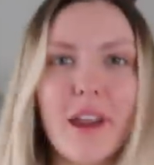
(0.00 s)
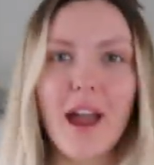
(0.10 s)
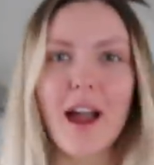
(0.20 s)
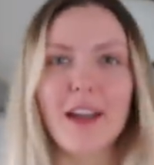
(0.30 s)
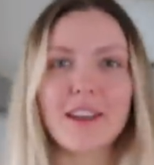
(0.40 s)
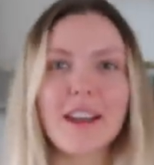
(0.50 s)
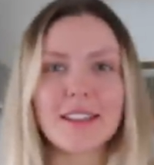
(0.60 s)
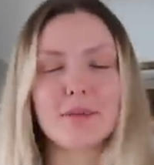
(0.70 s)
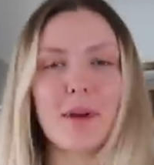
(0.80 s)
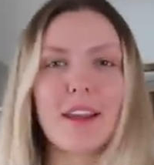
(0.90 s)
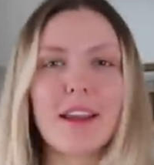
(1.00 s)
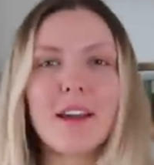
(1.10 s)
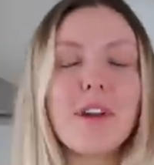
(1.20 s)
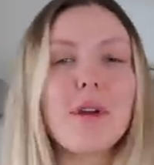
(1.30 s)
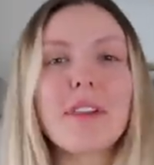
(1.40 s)
hi, it's Millie.
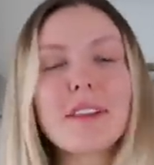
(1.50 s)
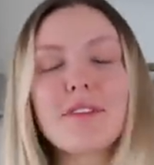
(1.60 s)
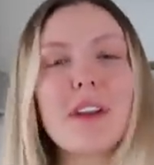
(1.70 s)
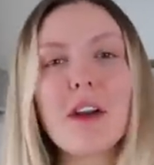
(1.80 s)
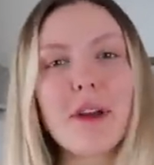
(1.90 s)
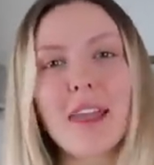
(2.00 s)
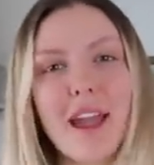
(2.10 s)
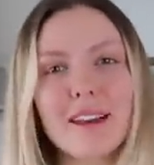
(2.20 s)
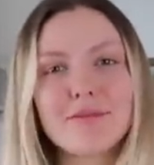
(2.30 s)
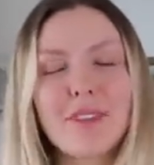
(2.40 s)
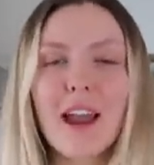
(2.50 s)
We're doing this video again.